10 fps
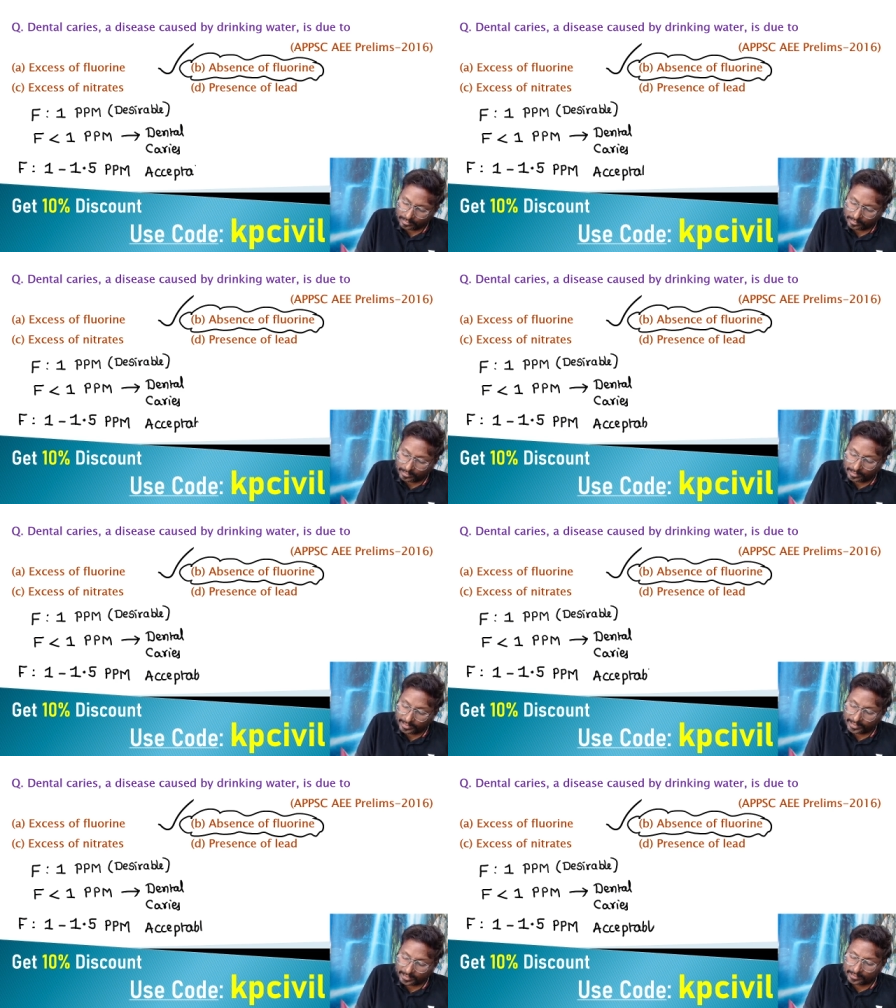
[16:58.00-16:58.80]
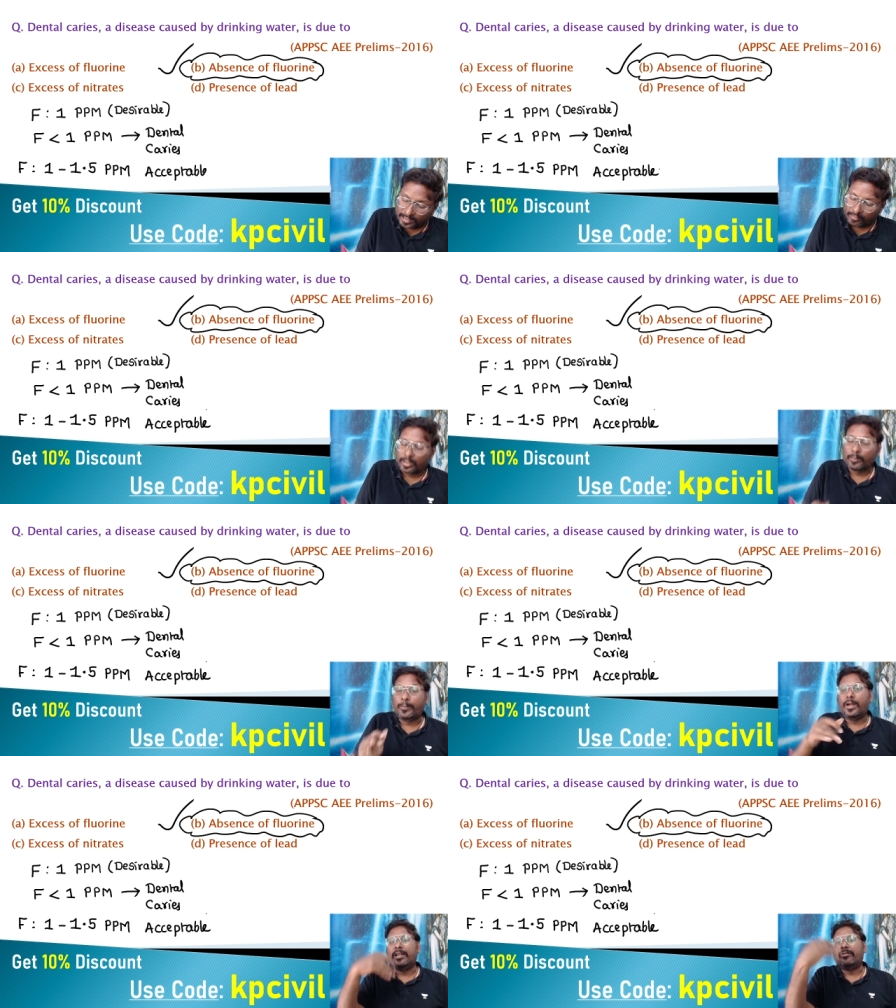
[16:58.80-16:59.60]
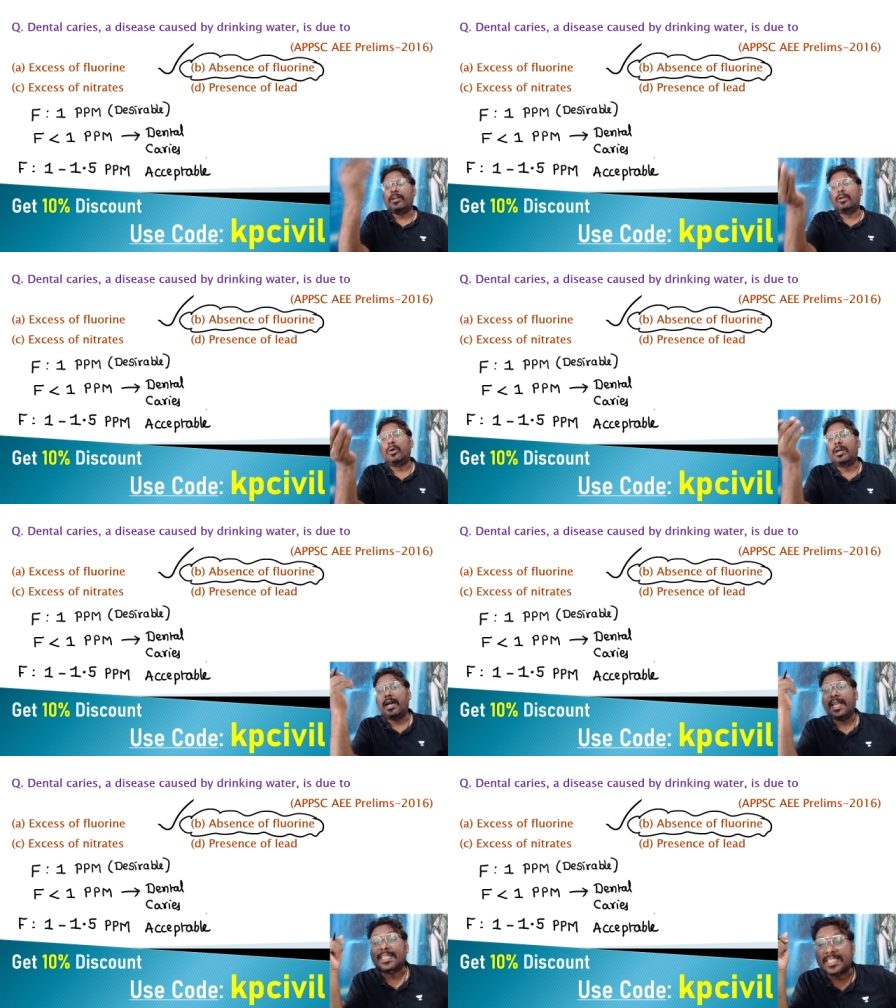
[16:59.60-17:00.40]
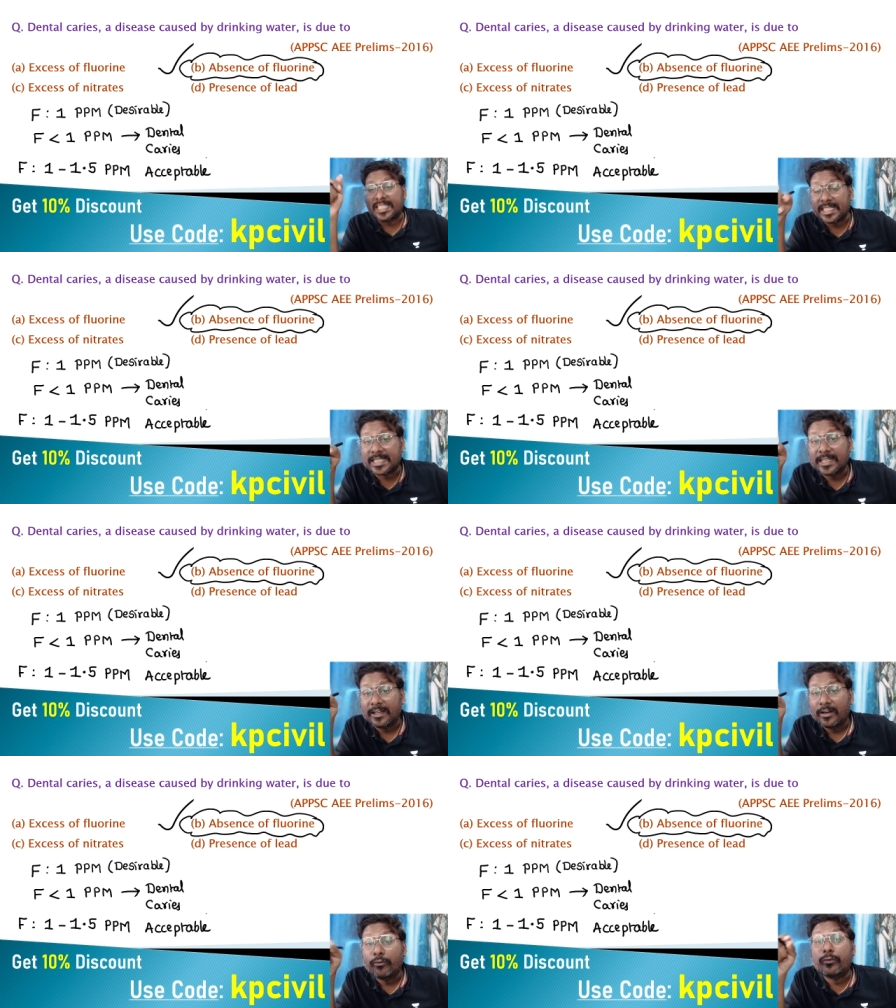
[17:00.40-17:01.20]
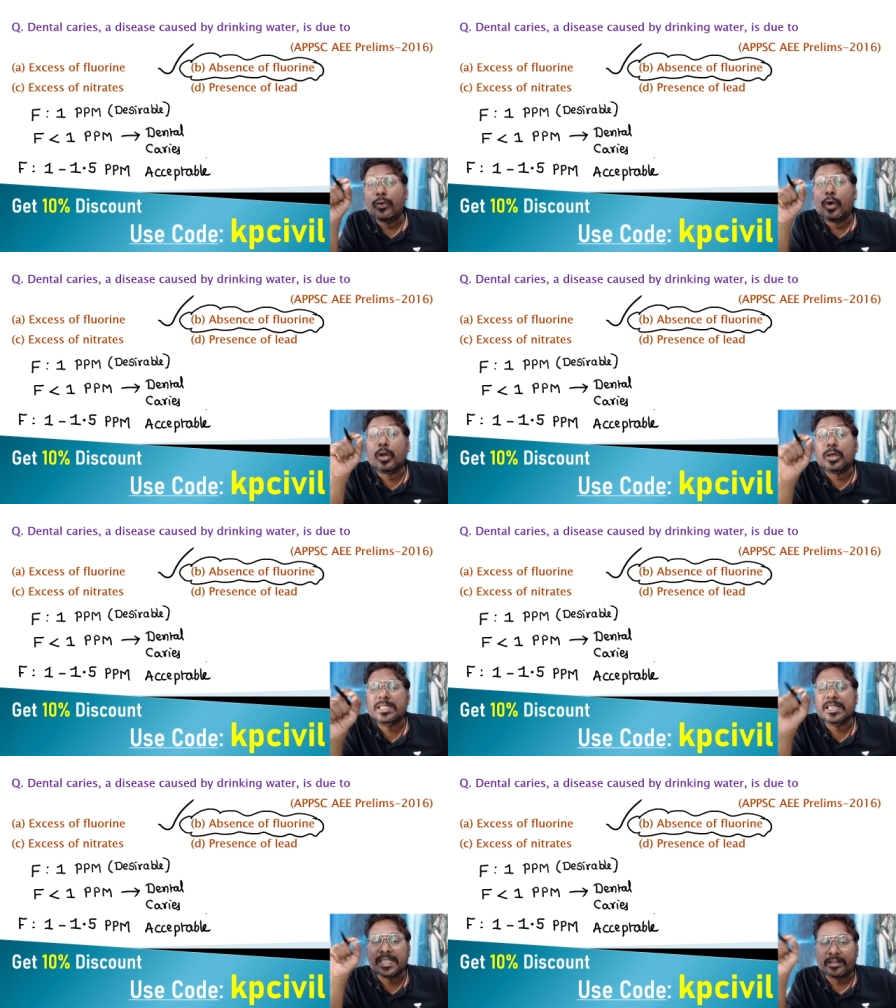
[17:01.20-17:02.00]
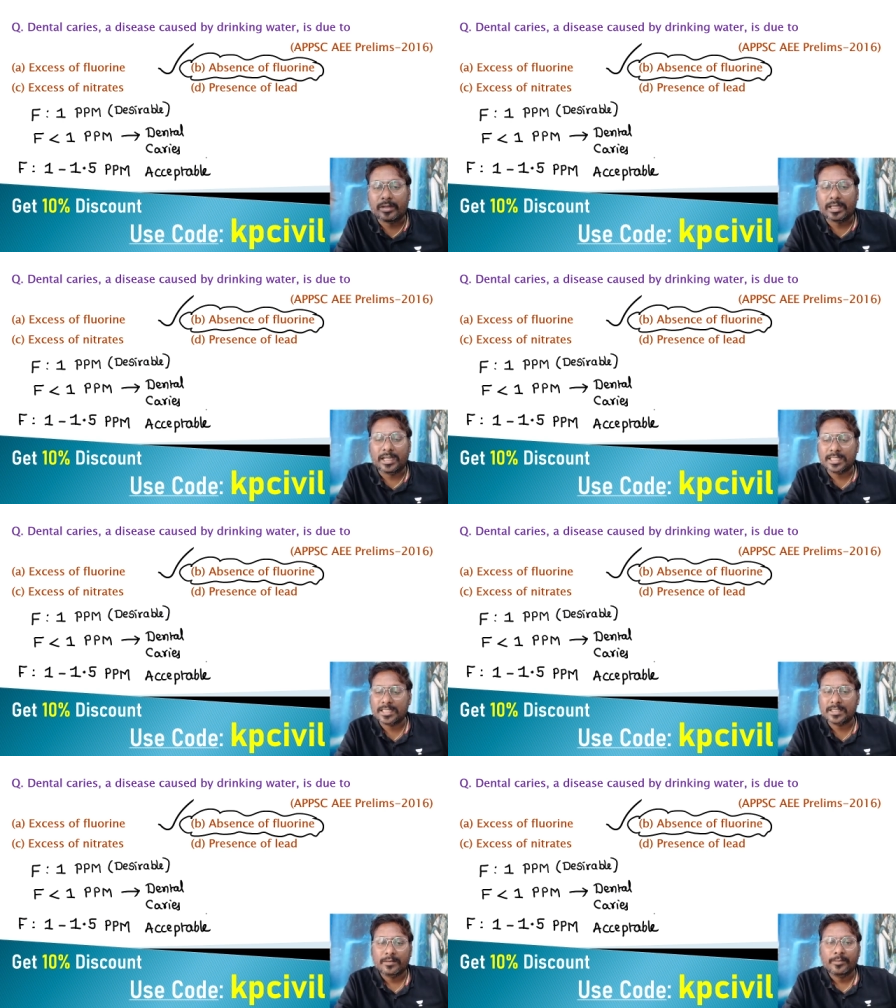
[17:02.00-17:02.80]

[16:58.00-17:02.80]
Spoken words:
Greater than 1.5 hoga excess, fluorosis it will cause.